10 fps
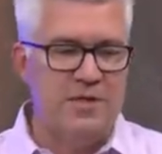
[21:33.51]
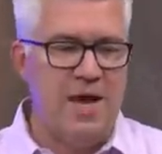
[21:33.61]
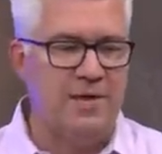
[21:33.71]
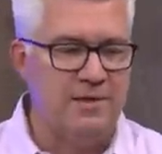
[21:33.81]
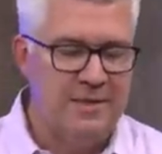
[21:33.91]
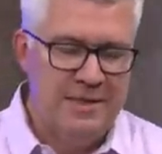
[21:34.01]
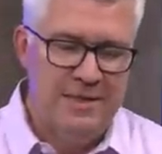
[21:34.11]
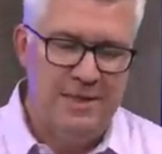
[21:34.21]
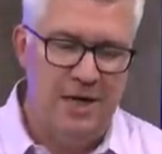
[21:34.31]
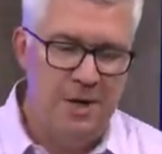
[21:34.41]
And,
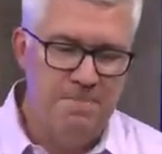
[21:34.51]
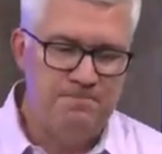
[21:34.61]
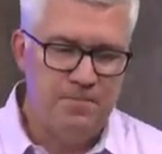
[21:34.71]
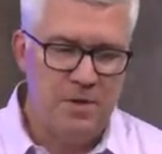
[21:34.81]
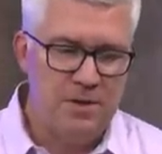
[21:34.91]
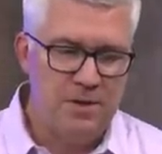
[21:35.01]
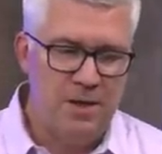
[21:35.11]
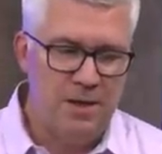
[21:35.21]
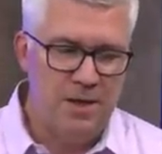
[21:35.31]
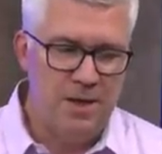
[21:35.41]
um,
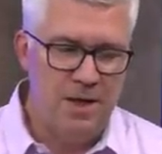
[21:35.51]
uh,